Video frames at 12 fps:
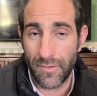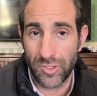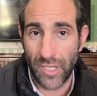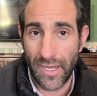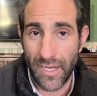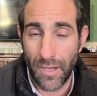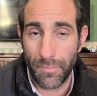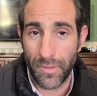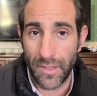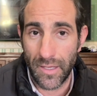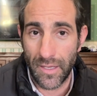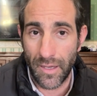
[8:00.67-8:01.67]
shaking up
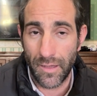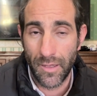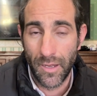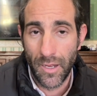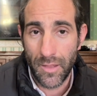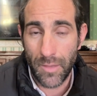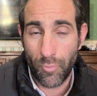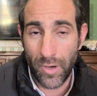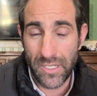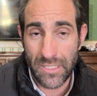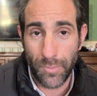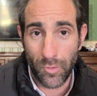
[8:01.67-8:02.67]
the
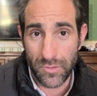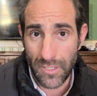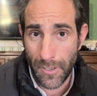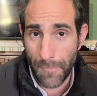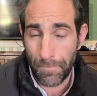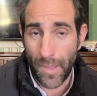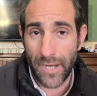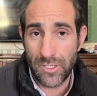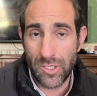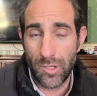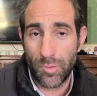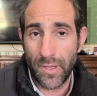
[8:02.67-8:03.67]
principles. I
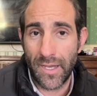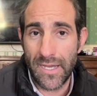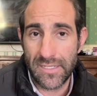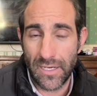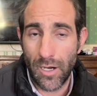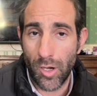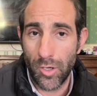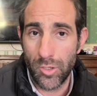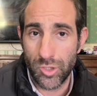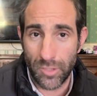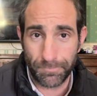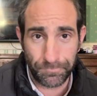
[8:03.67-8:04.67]
do think his
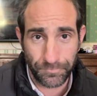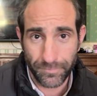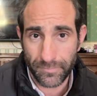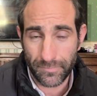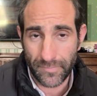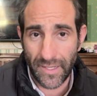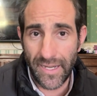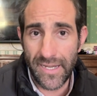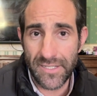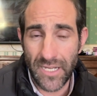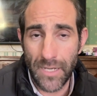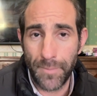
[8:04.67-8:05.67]
inclusion
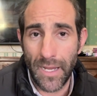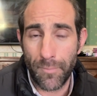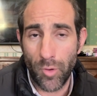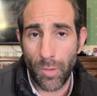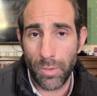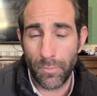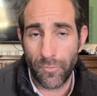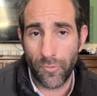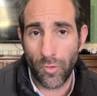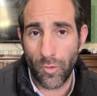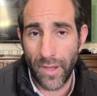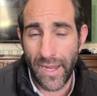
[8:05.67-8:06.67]
is going to be a problem
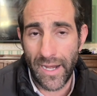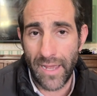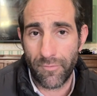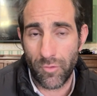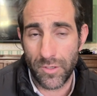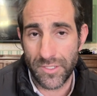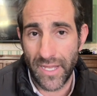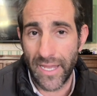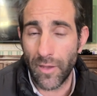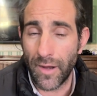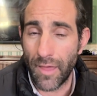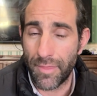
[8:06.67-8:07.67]
for Ile
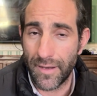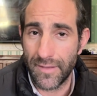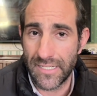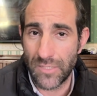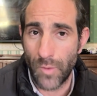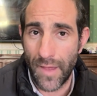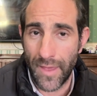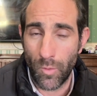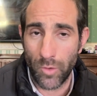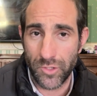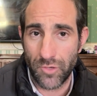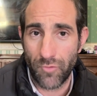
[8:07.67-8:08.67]
Francais, and I think this is where they
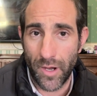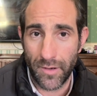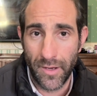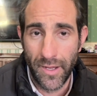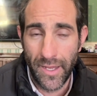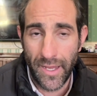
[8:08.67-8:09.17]
want to run